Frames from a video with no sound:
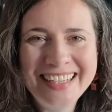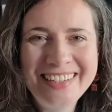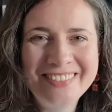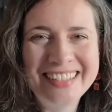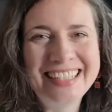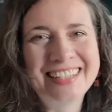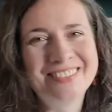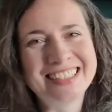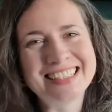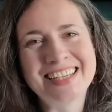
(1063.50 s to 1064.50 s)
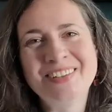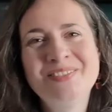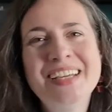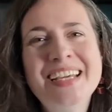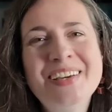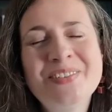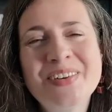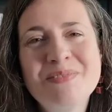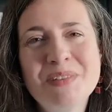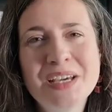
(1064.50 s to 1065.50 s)
really lovely time
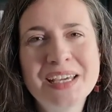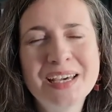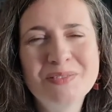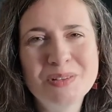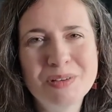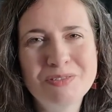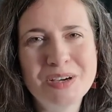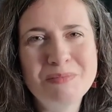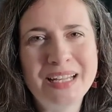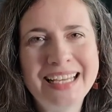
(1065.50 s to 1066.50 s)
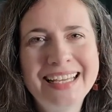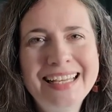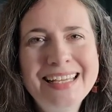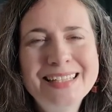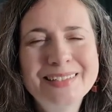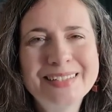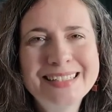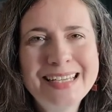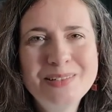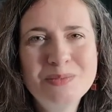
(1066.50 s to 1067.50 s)
with my family. So I
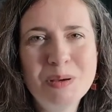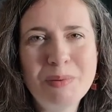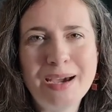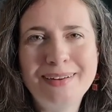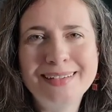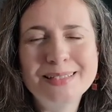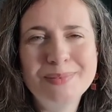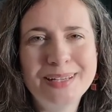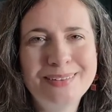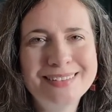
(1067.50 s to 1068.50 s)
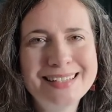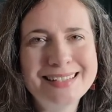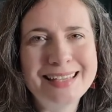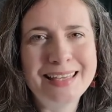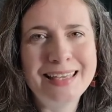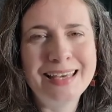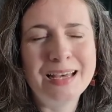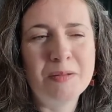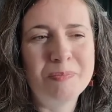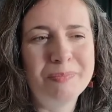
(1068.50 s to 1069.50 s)
stayed with my parents, but I got to see
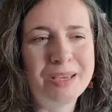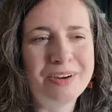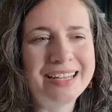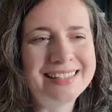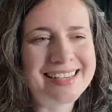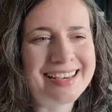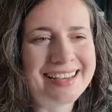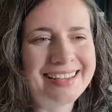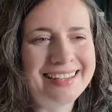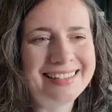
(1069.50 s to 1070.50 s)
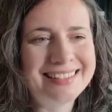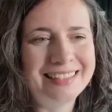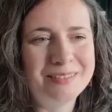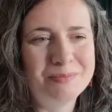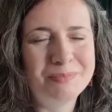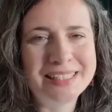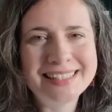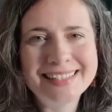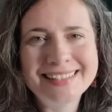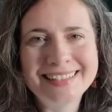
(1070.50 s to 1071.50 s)
my granddad and my
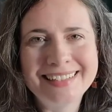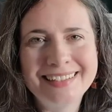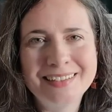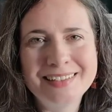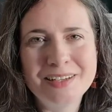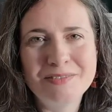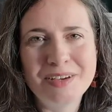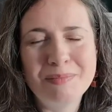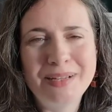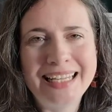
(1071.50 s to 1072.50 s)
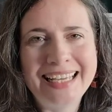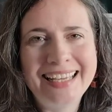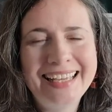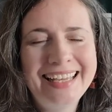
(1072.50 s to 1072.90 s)
sister and her family.